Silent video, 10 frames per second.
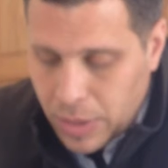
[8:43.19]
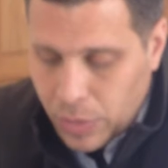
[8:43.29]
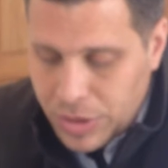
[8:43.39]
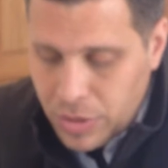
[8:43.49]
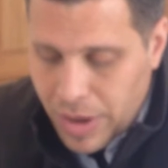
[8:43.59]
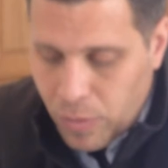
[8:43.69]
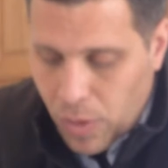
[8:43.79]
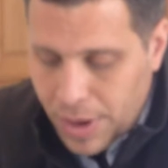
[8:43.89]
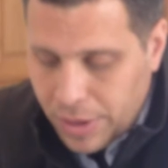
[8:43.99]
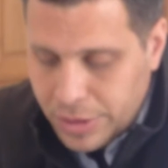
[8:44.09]
We do have
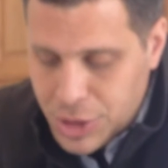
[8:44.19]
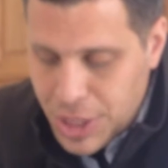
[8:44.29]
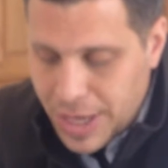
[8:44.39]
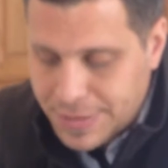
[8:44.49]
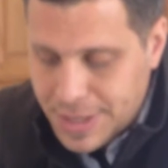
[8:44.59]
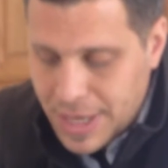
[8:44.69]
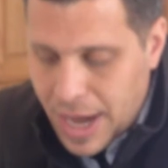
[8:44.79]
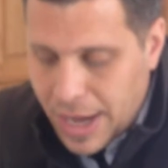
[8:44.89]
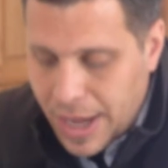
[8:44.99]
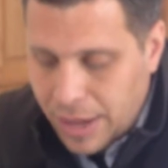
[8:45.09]
one
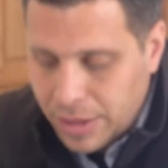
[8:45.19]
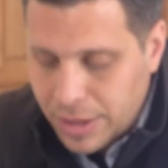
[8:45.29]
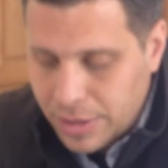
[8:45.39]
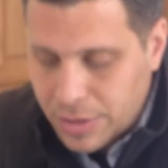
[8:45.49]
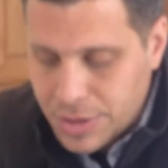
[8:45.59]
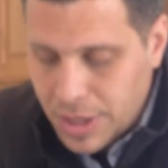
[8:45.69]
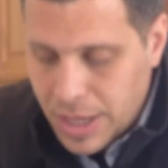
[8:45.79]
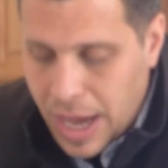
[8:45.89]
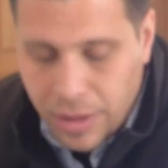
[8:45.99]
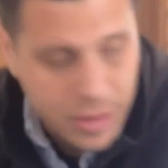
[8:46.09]
GFCI outlet. Those are
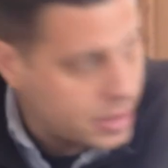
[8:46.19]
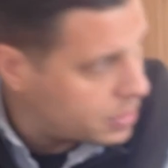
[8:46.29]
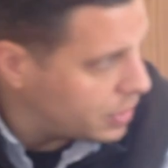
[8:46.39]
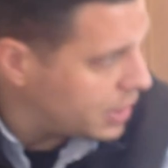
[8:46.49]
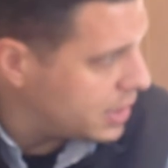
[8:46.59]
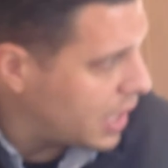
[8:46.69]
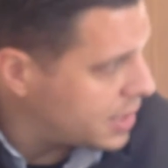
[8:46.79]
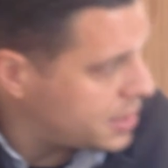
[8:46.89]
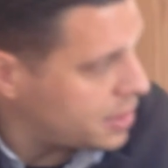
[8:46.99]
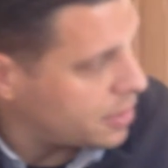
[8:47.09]
the outlets with the
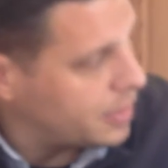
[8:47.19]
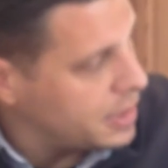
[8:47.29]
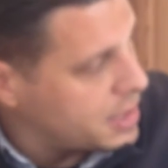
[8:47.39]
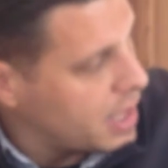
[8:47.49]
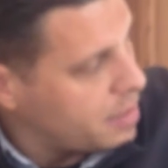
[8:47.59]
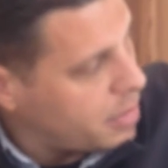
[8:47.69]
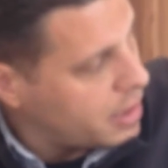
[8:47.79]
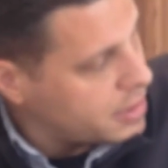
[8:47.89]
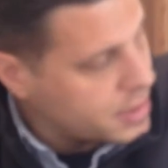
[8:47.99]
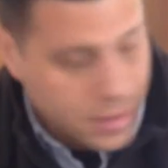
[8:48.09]
test and the reset
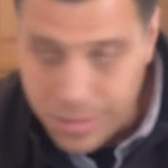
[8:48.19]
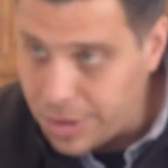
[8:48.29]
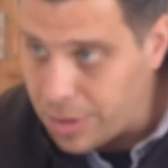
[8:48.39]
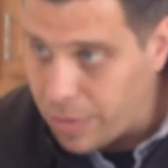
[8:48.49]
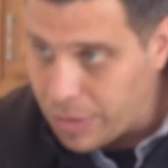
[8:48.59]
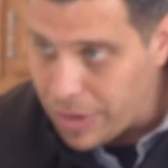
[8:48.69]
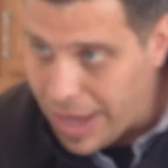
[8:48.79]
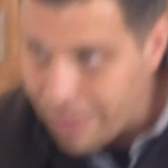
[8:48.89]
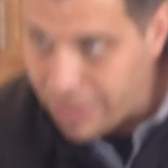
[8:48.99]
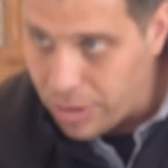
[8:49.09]
button, similar to what we
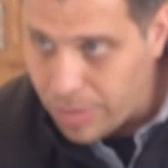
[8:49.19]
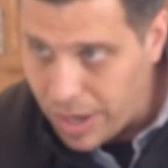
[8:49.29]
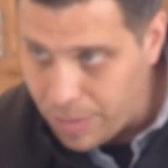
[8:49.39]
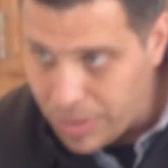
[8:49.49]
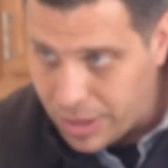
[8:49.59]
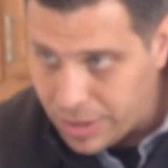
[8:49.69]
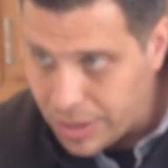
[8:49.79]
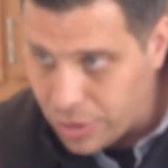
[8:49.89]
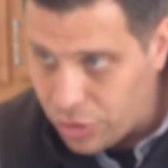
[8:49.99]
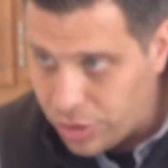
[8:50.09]
have here behind me in the
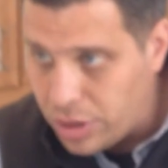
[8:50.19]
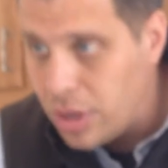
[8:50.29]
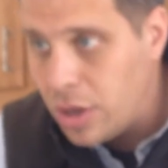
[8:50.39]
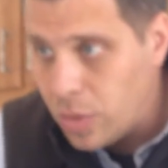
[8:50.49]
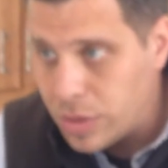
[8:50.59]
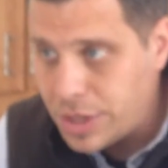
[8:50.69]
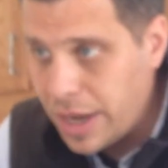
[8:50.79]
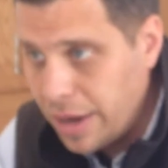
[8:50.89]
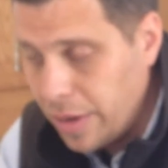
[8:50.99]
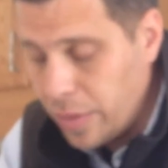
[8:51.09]
kitchen, which
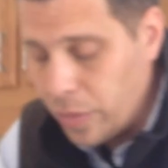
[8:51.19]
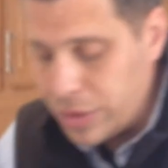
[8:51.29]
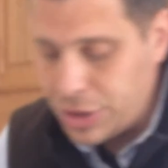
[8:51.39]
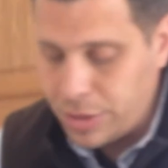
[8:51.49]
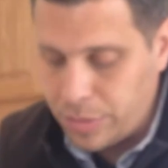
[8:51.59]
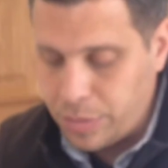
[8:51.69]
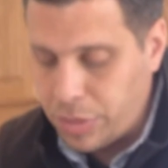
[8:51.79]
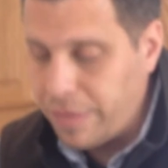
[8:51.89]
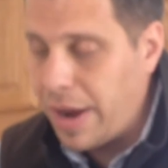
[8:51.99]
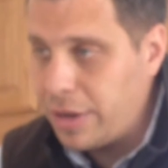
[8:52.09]
can
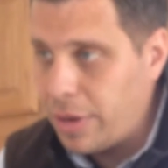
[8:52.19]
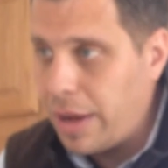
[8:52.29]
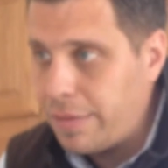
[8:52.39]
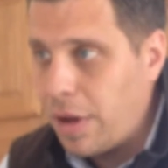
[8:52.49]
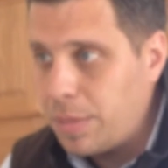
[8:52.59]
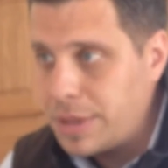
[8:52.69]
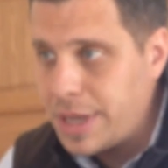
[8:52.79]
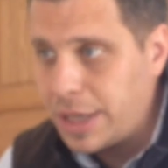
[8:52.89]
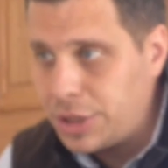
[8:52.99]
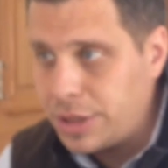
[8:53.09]
provide ground fault
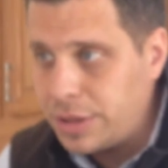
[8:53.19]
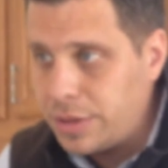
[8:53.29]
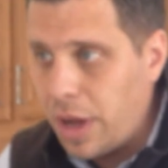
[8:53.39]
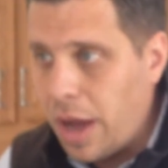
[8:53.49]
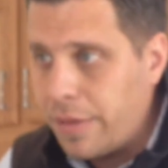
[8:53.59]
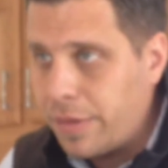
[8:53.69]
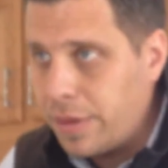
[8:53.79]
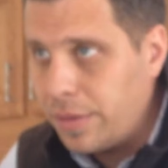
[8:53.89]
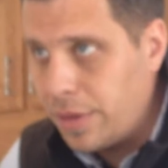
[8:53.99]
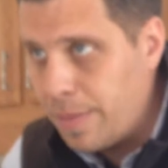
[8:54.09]
protection for
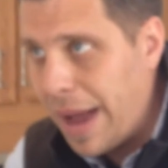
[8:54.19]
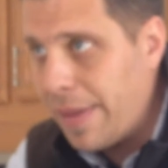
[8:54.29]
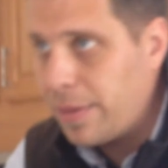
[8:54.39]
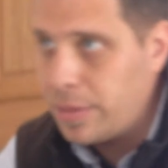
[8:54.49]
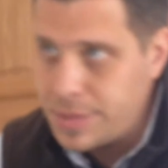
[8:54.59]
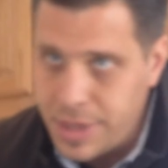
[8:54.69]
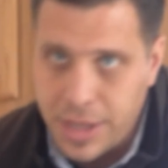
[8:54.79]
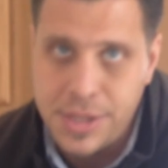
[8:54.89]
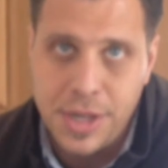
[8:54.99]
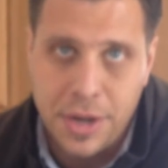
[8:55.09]
the bathrooms, the
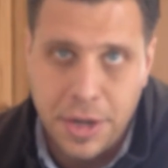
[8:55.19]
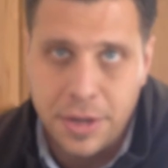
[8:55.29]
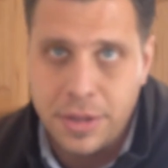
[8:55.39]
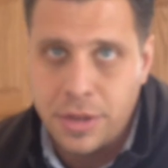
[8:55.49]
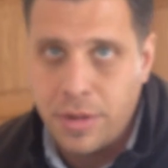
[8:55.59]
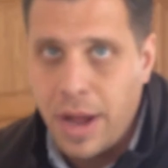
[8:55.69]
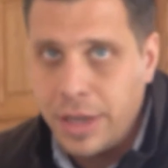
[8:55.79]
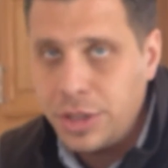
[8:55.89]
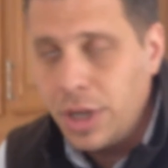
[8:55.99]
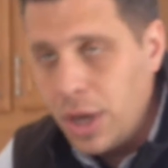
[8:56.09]
exterior, and the
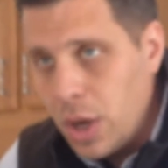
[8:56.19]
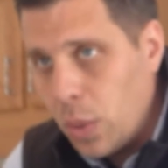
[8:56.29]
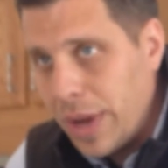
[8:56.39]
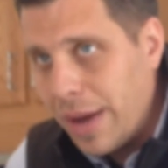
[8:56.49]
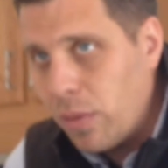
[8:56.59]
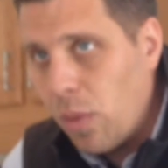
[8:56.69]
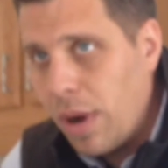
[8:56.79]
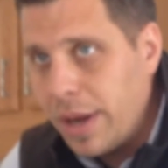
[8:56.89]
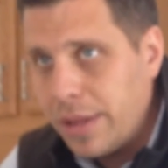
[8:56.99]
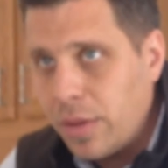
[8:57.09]
garage. We have
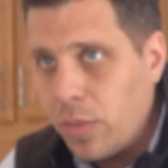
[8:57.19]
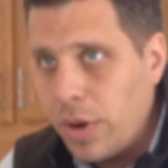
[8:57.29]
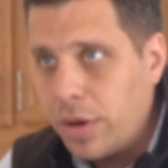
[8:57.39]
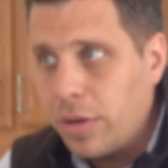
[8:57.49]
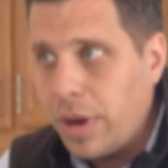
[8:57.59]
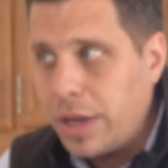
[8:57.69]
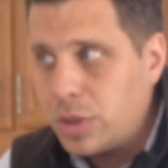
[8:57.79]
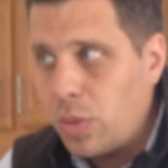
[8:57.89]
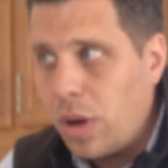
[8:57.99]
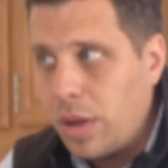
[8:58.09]
one at the rear garage
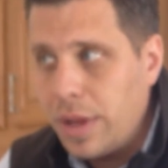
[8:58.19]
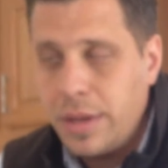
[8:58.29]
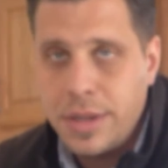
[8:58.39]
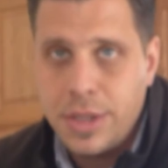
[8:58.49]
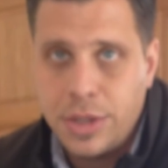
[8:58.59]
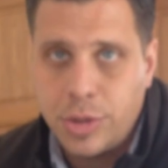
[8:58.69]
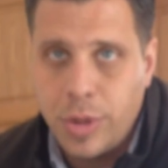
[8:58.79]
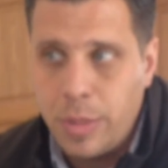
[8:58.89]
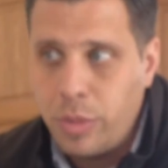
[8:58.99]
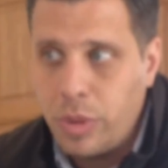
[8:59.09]
wall that doesn't
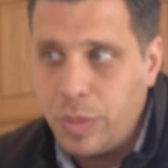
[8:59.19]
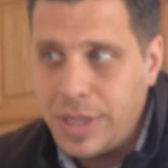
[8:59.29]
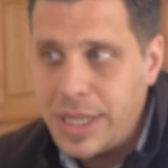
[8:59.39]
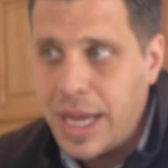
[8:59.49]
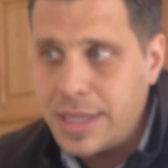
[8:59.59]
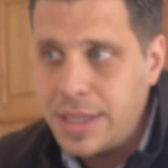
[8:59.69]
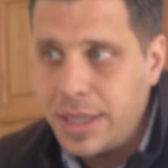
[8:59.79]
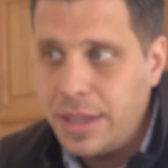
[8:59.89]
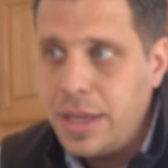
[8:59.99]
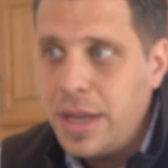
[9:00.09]
trip when we test
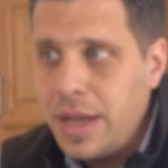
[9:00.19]
it.